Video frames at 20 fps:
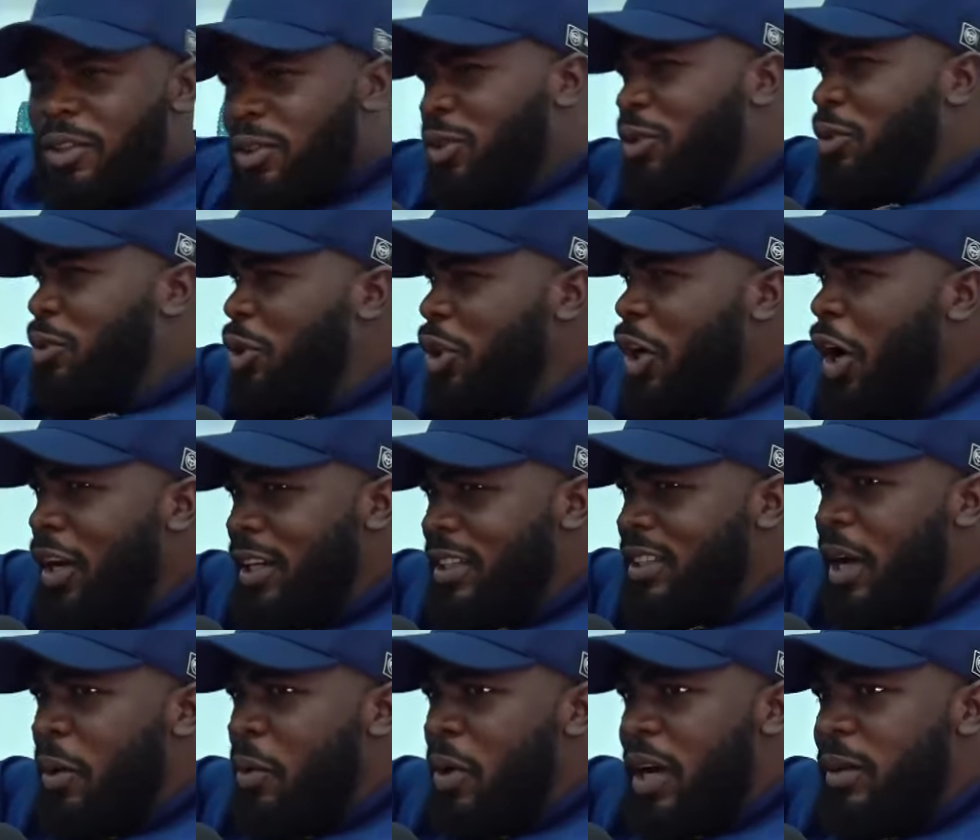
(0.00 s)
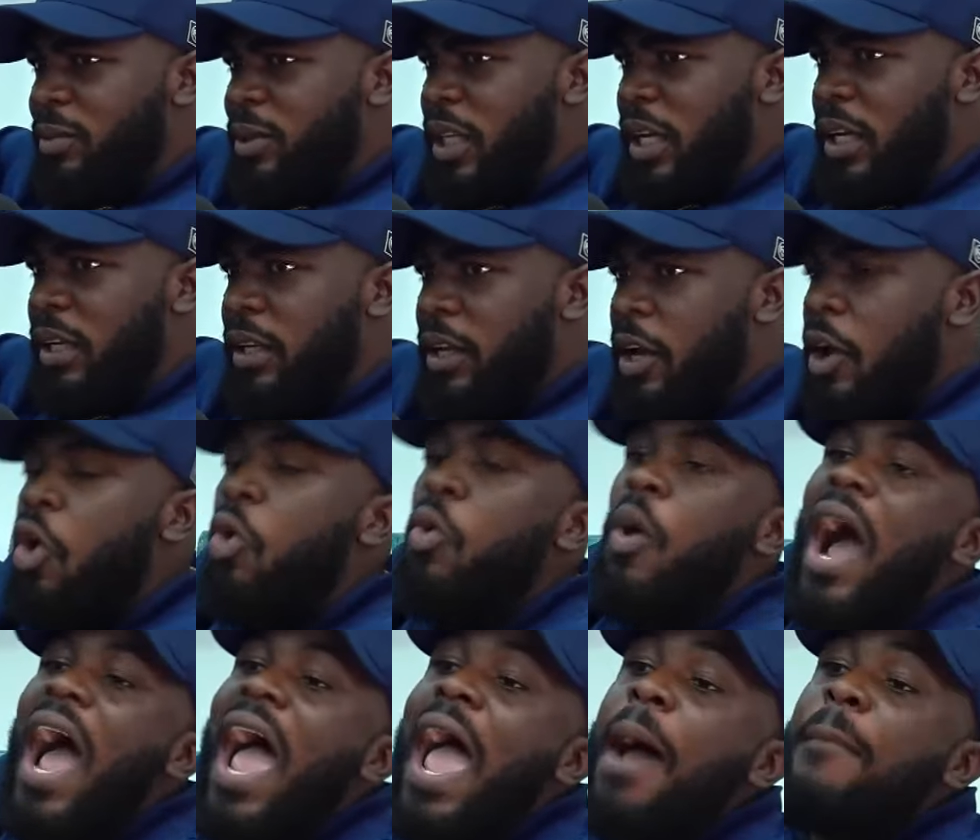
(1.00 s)
Do you understand what I'm saying?
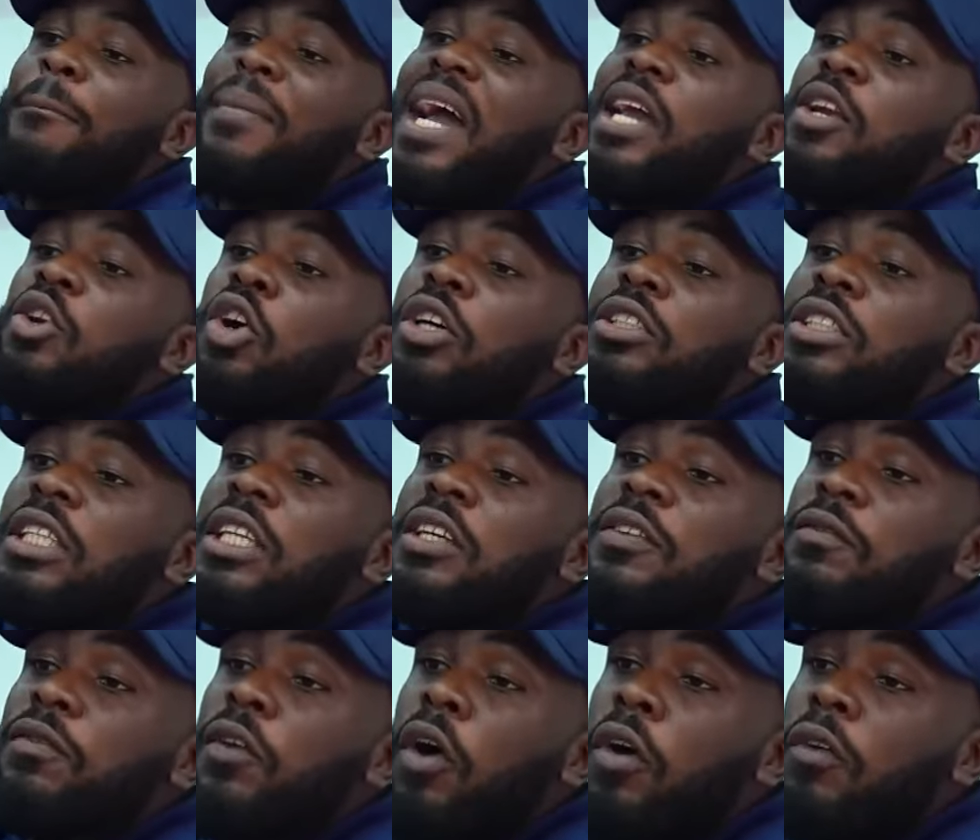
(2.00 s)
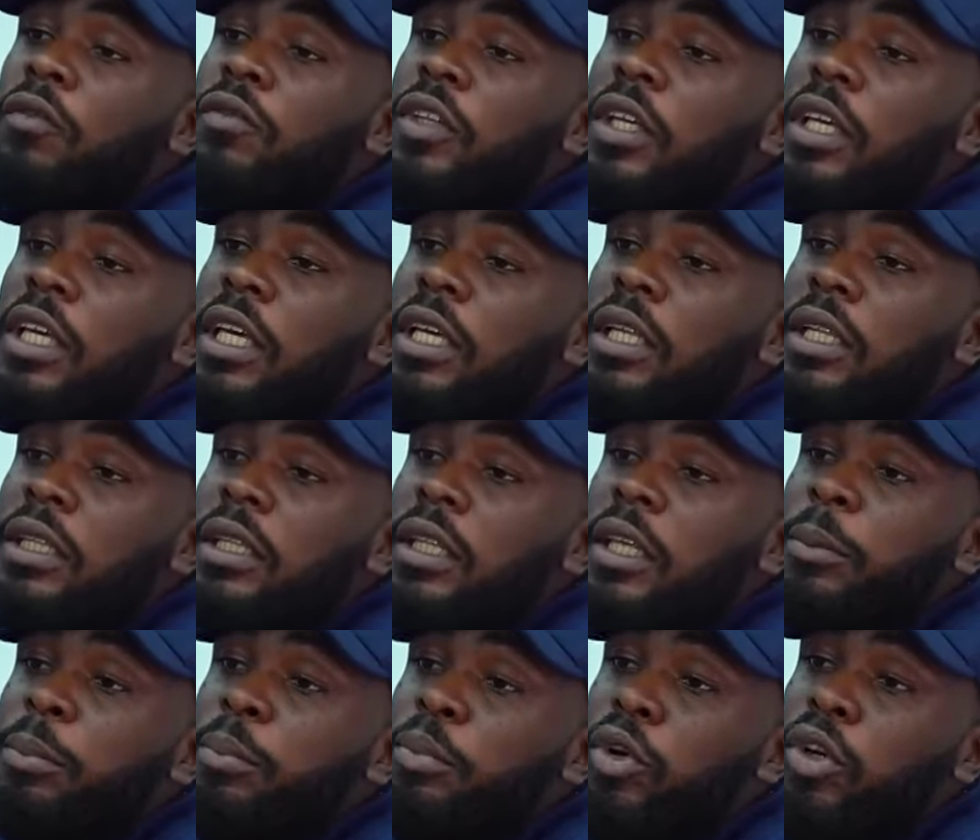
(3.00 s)
Why am I not involved in
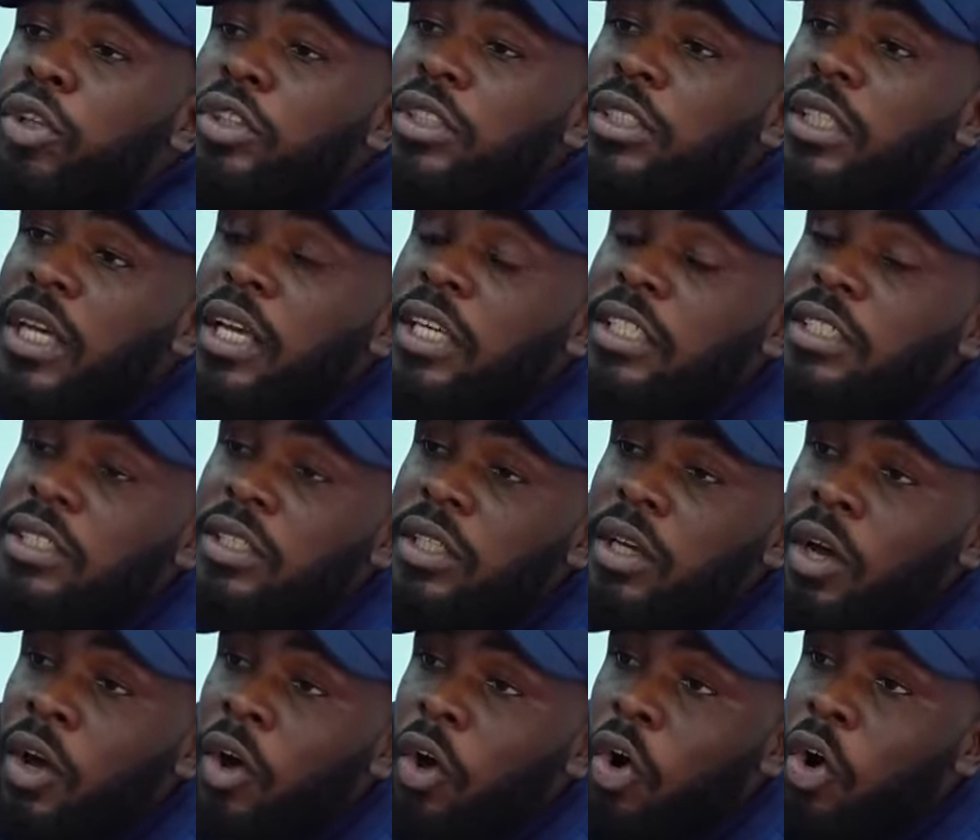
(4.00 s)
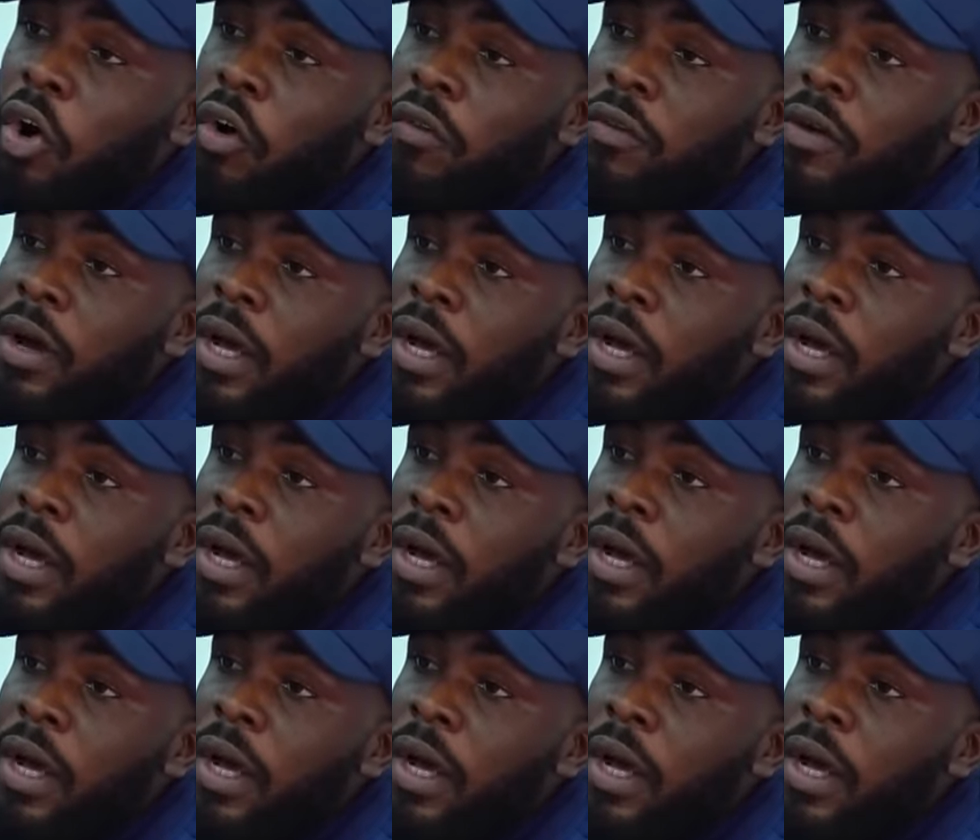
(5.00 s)
the process of